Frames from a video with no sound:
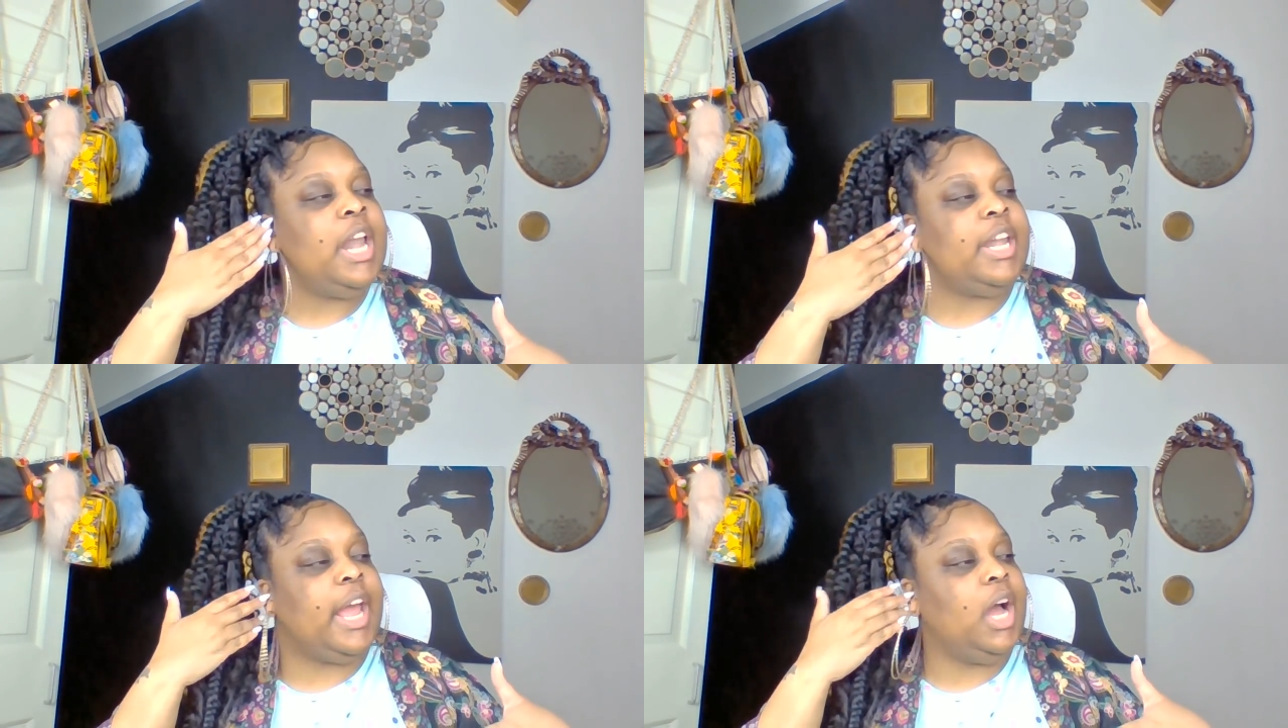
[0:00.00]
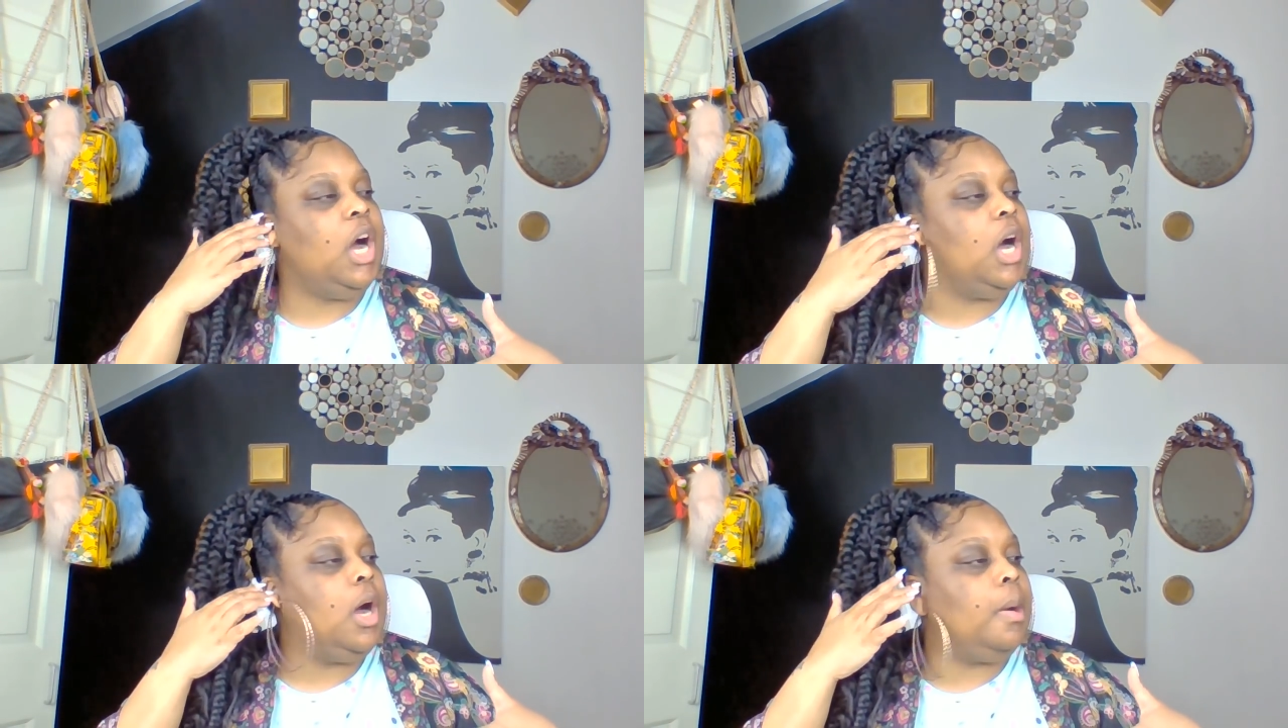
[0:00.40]
They
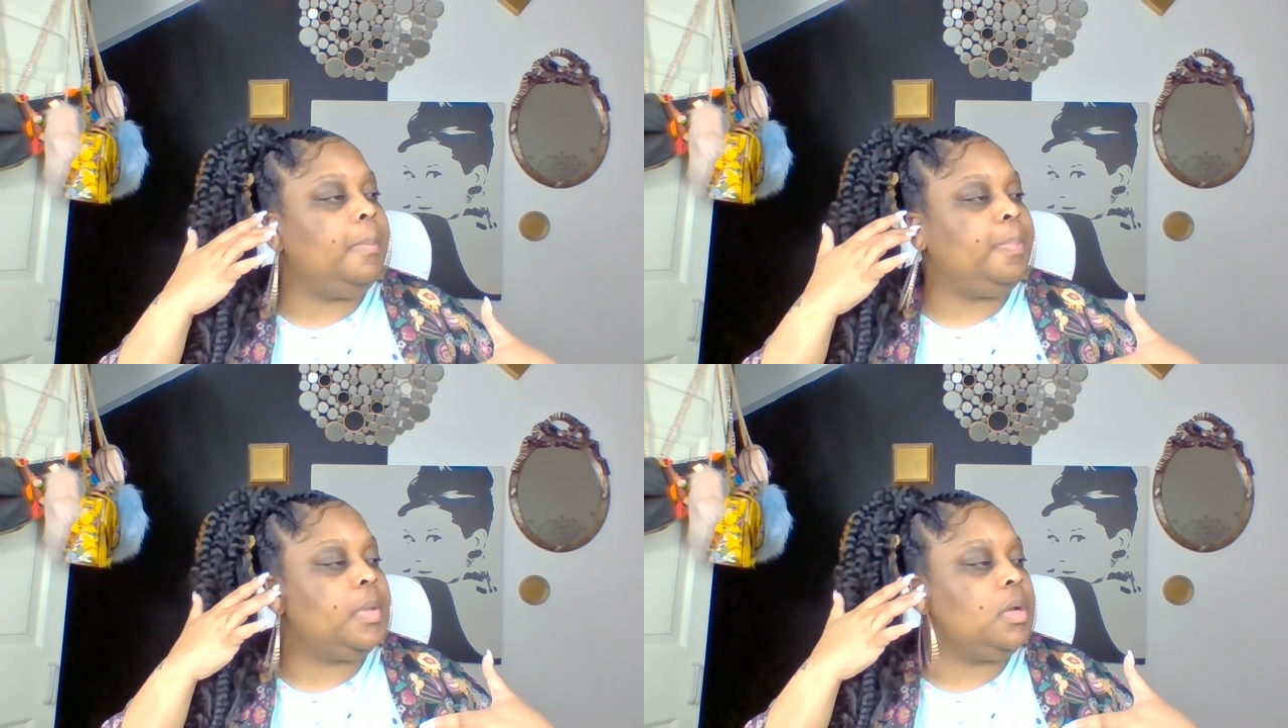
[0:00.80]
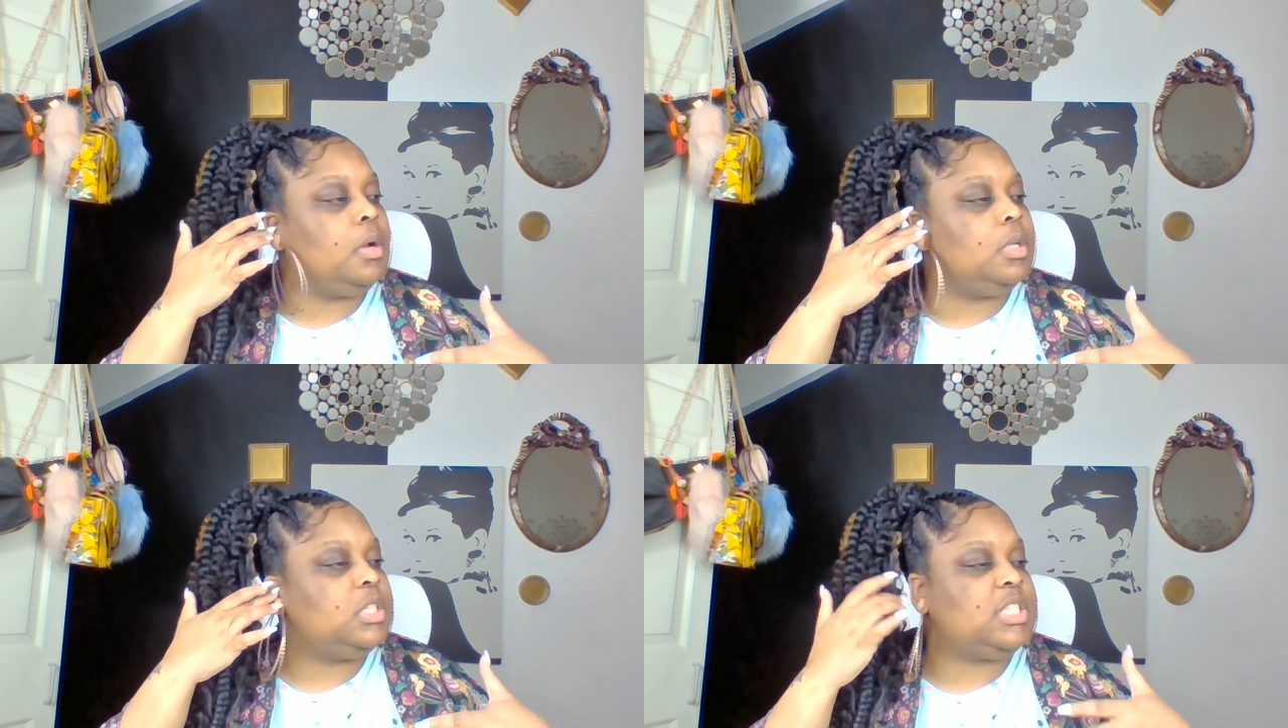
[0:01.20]

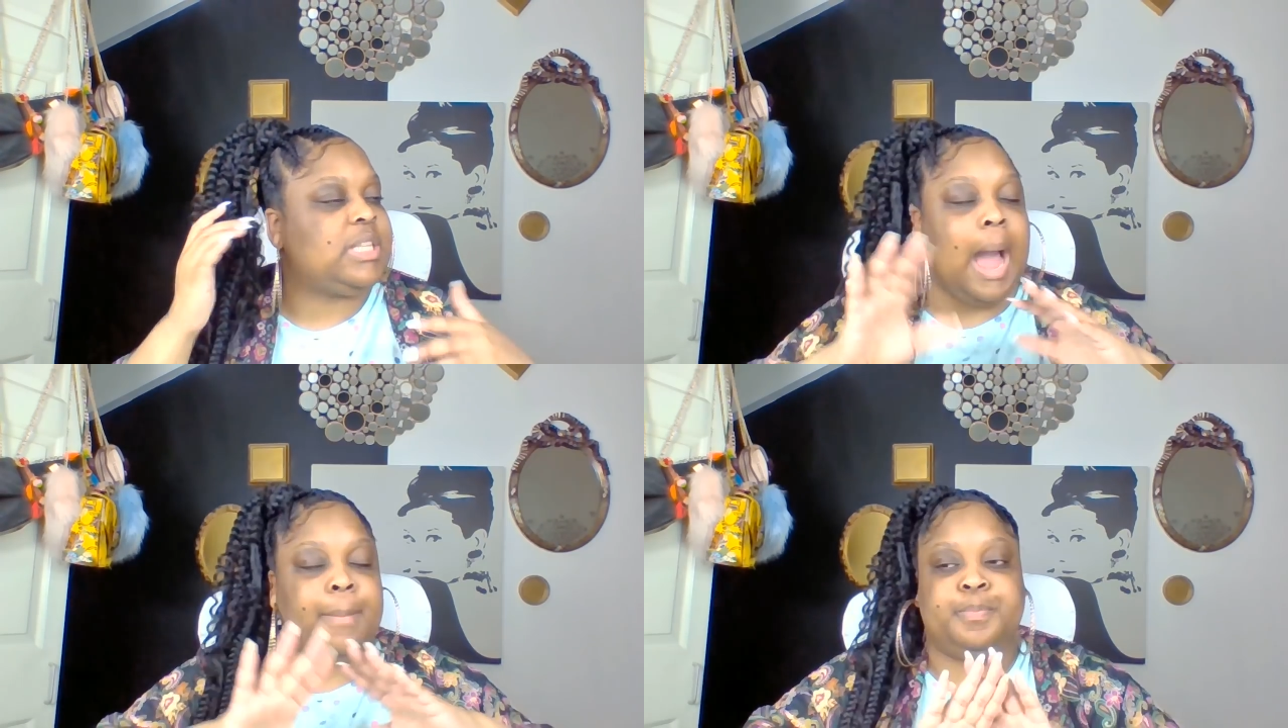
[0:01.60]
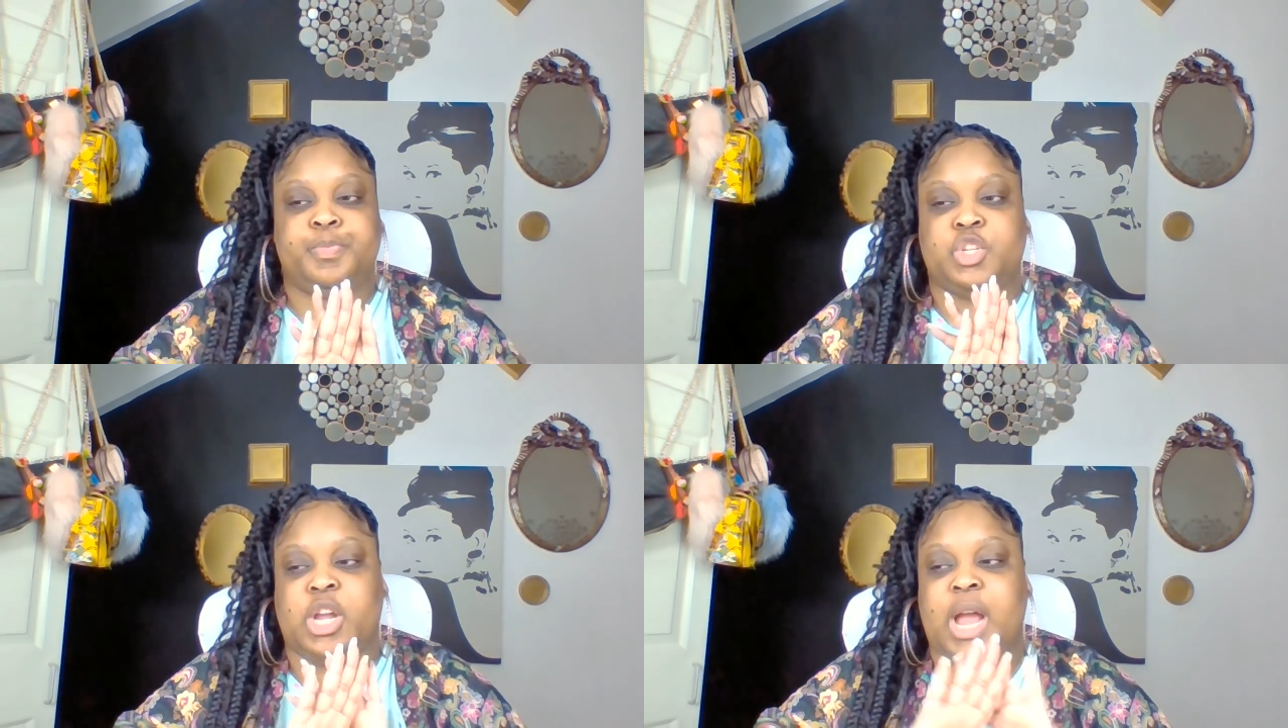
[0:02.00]
stop
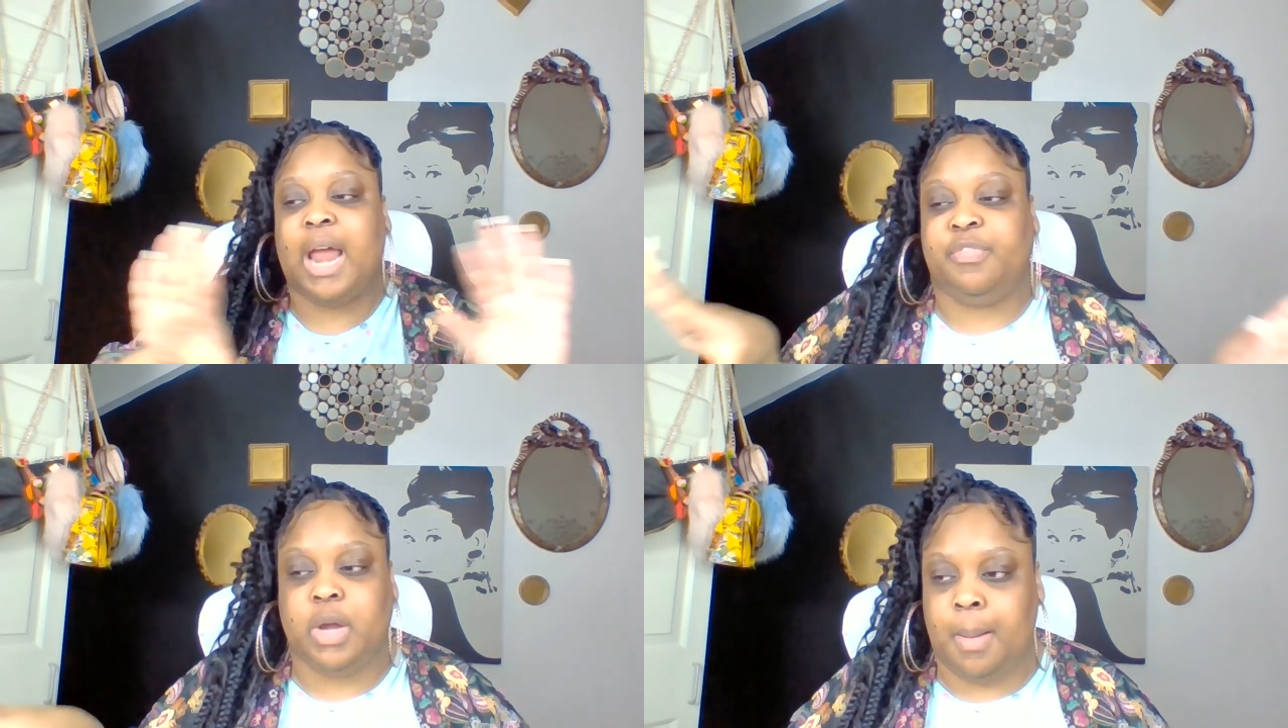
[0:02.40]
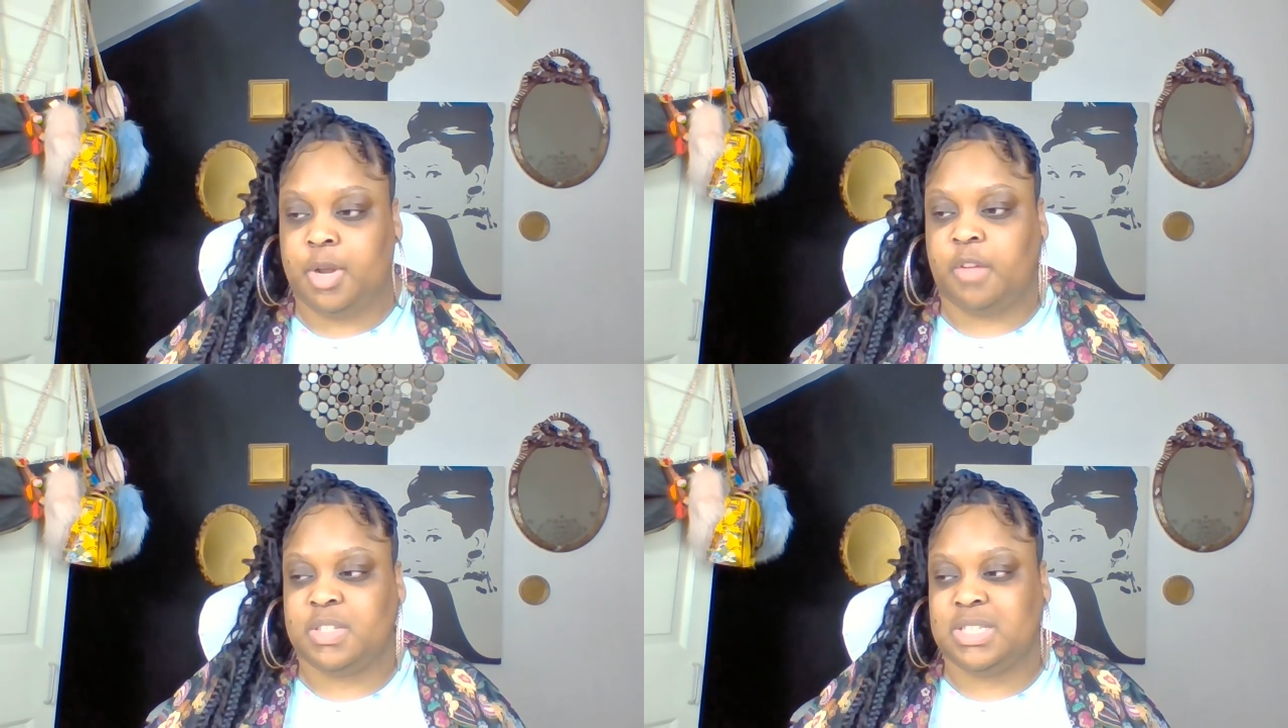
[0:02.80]
Shekinah from
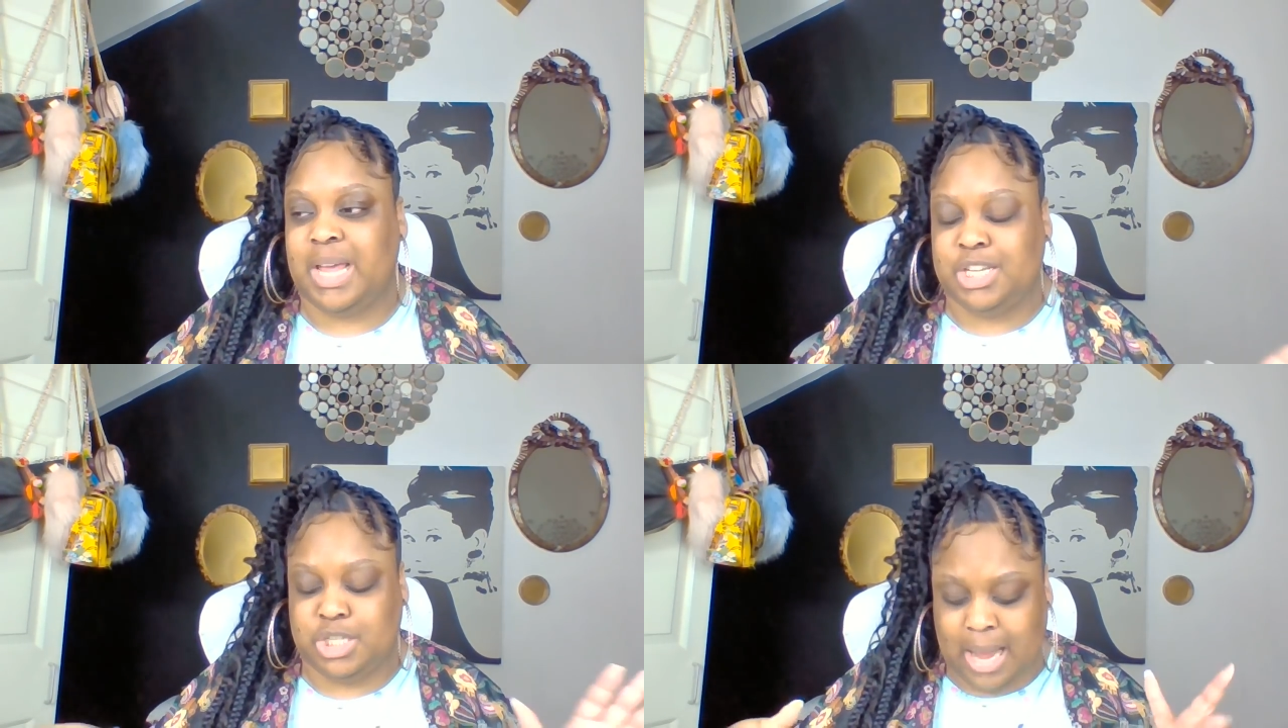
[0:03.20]
coming off the stage.